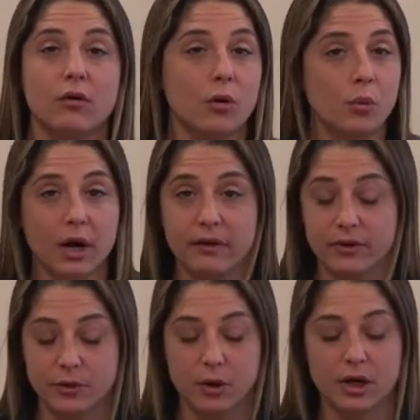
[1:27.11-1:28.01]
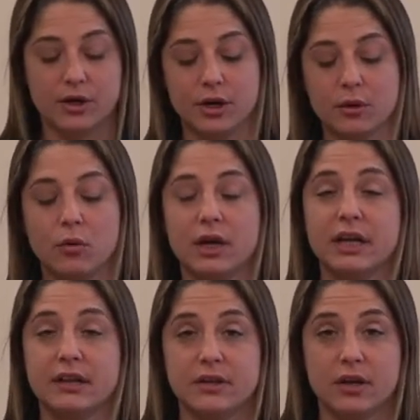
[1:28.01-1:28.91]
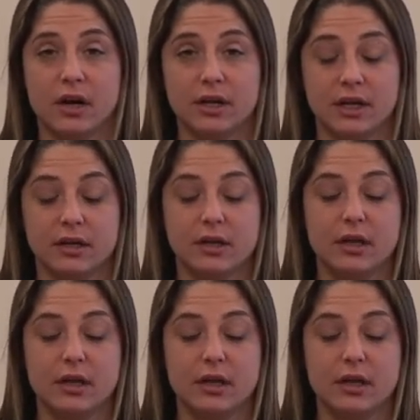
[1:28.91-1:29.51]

or wherever you are, you're going to want to get the Narcan.